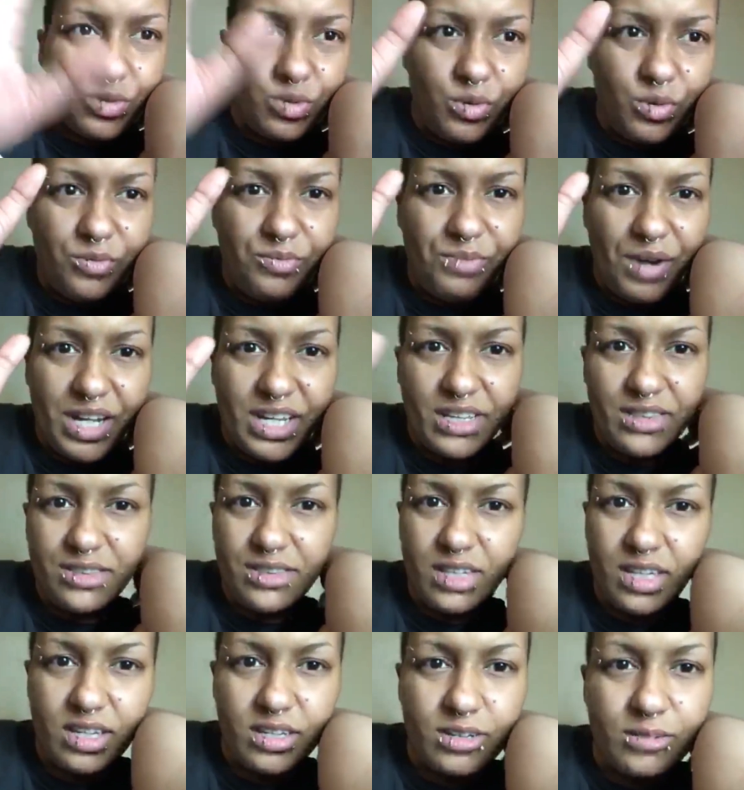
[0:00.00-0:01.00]
this whole fucking
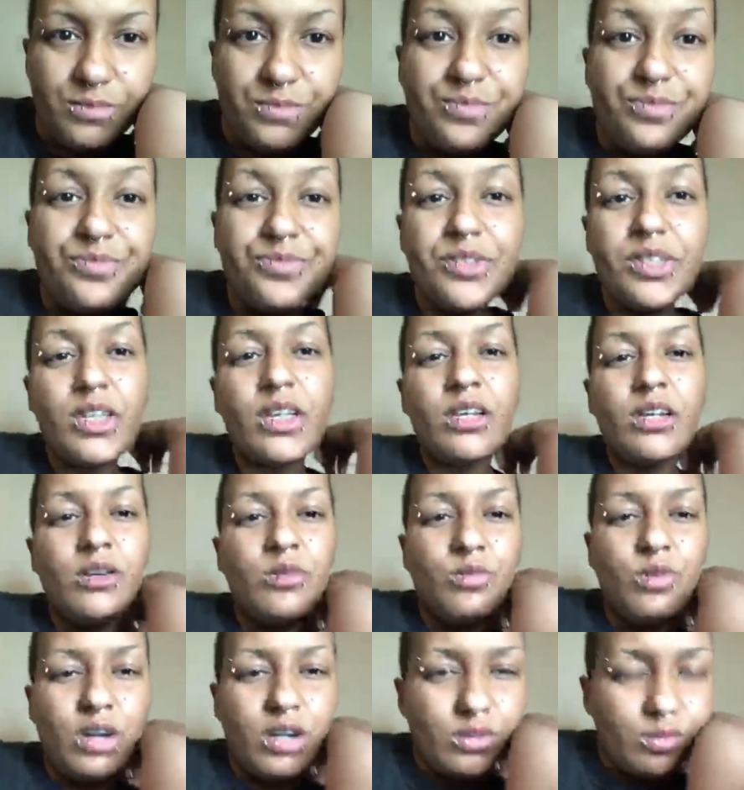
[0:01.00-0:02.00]
thing.
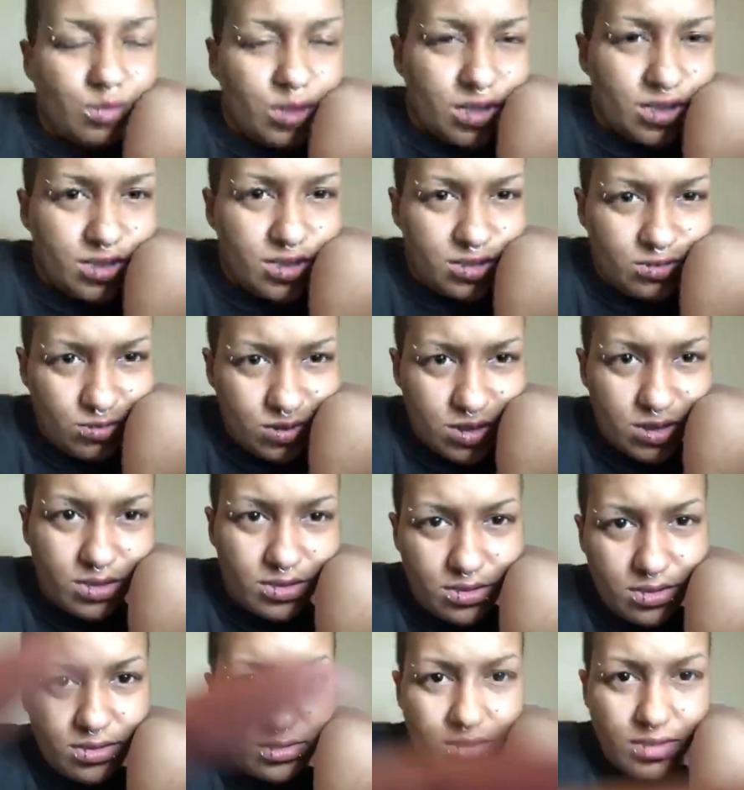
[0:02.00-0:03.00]
I watched
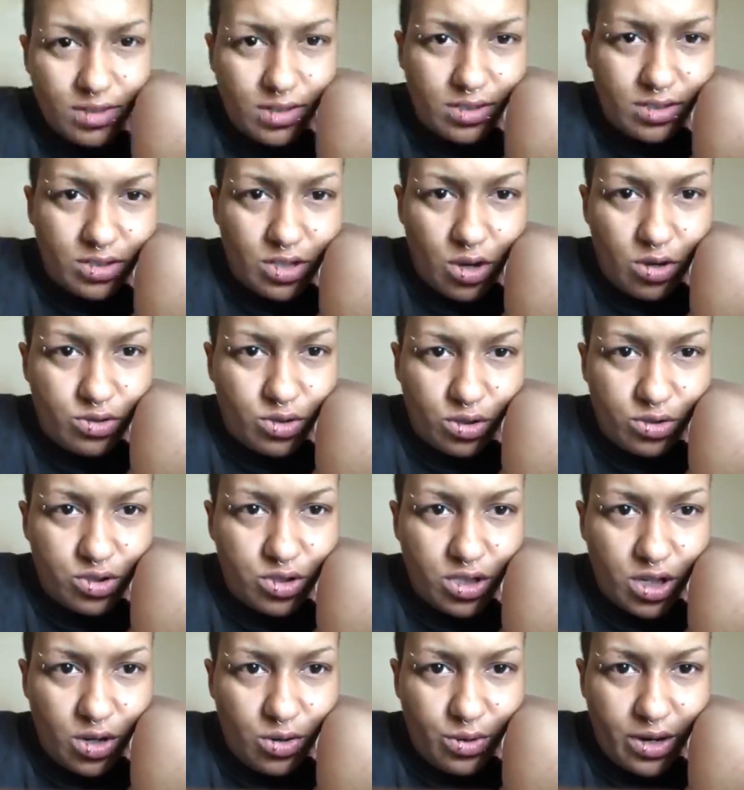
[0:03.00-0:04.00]
somebody. No,
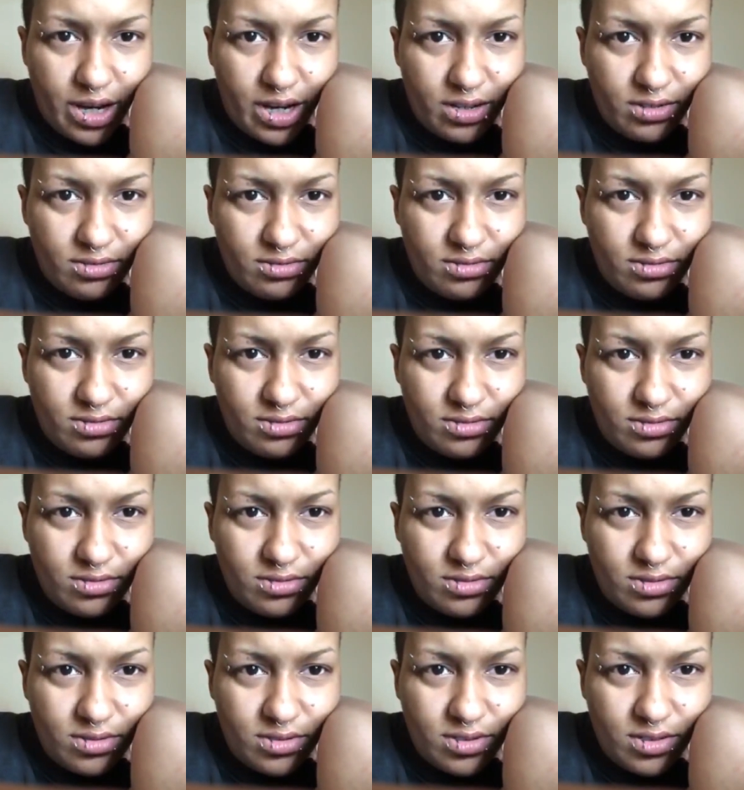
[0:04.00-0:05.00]
don't you go away.
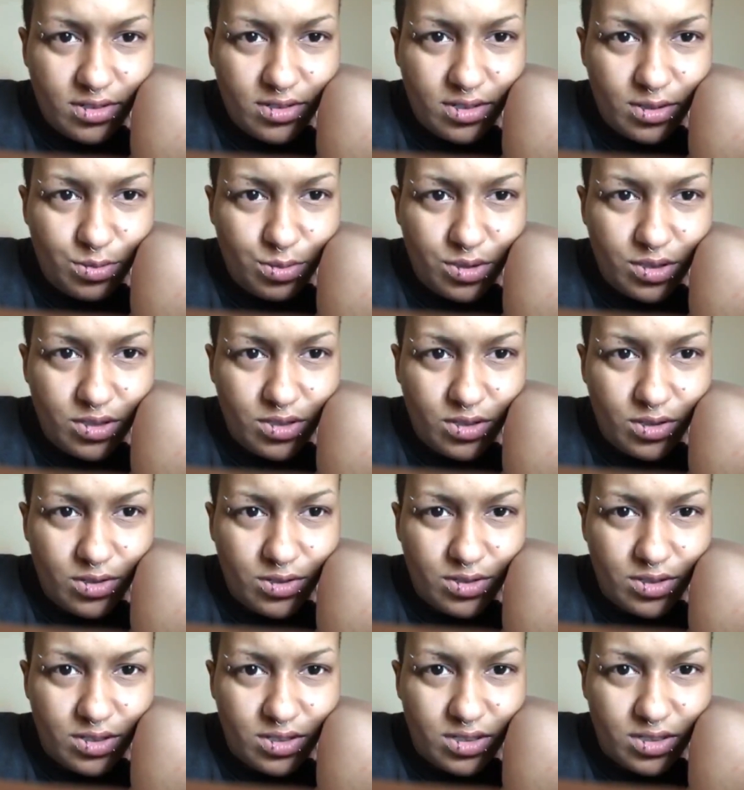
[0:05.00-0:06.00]
No, he puts
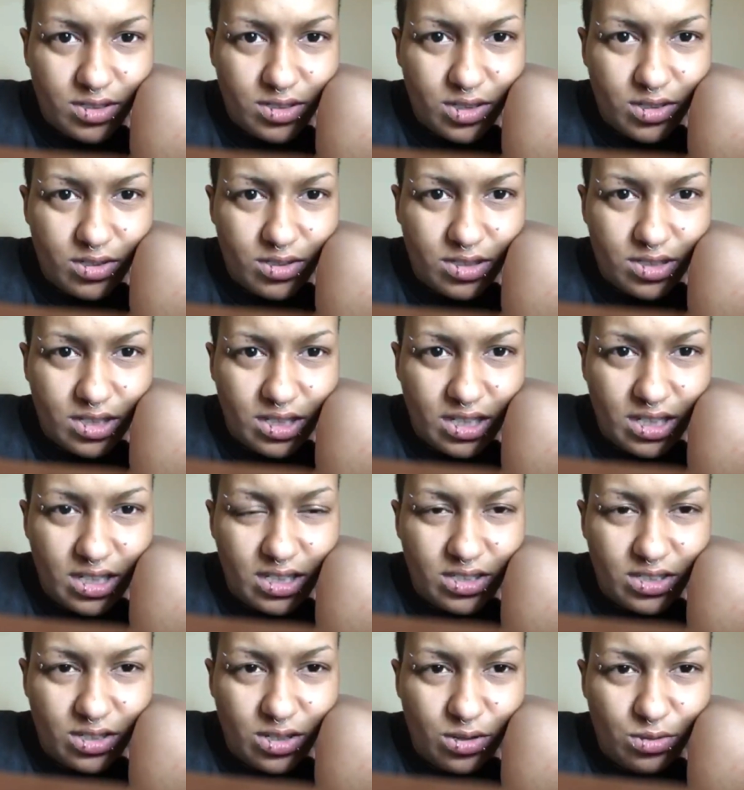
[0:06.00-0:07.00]
salt on his toast and he
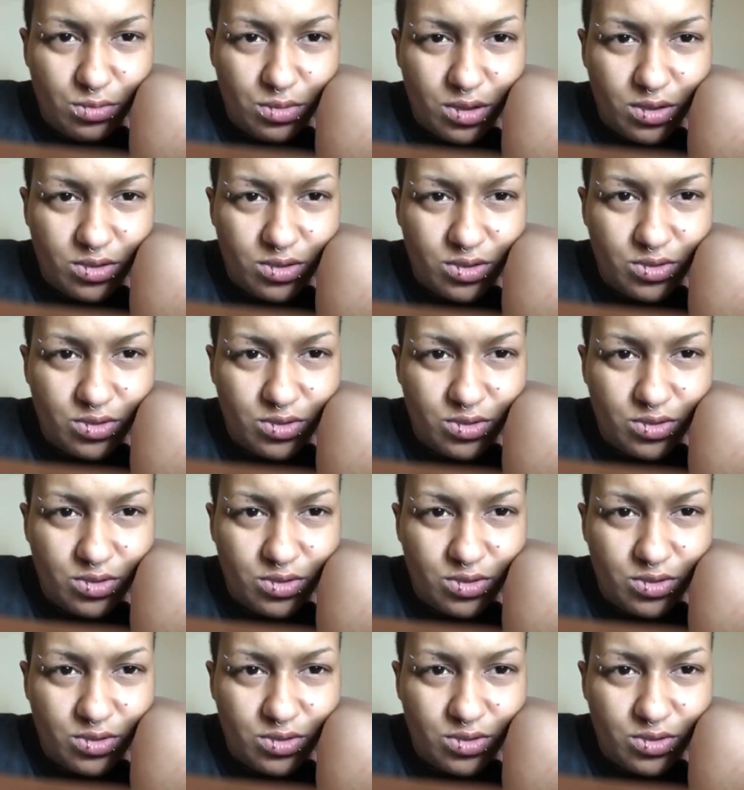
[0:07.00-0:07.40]
eats oatmeal